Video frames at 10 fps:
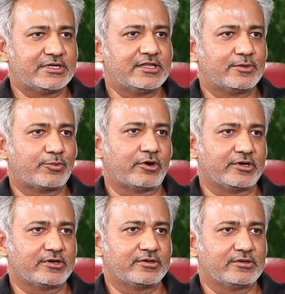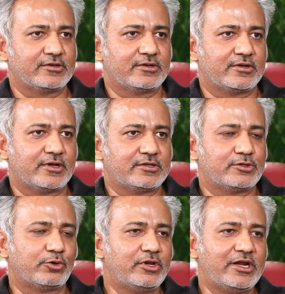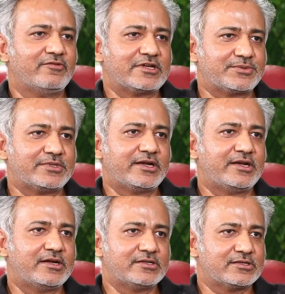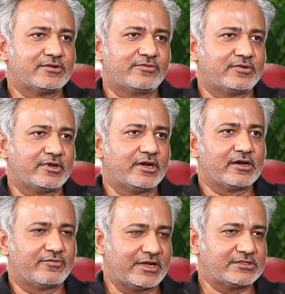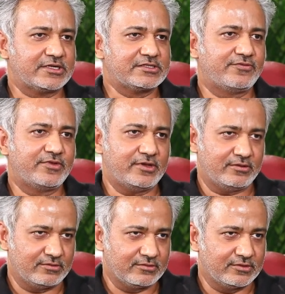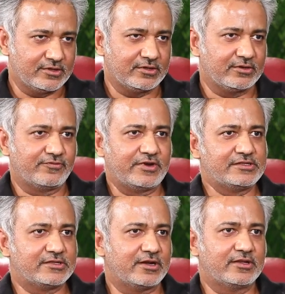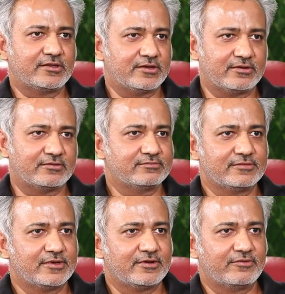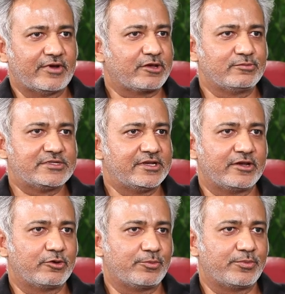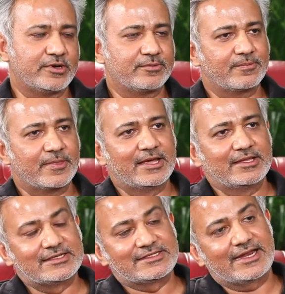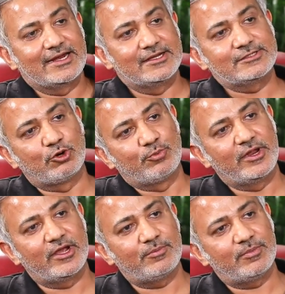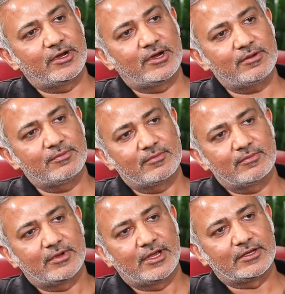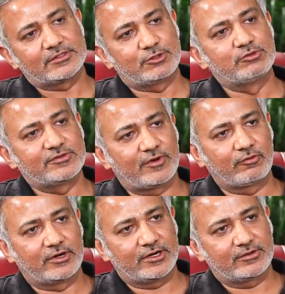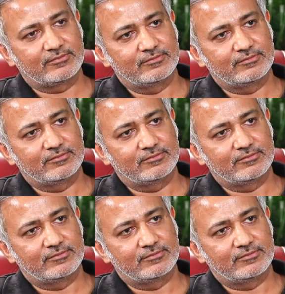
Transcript: sell the product. Okay. And the only investment they need is a little franchisee fee, the freezer, and the vacuum sealing equipment. Okay. The second is opening up a exclusive outlet,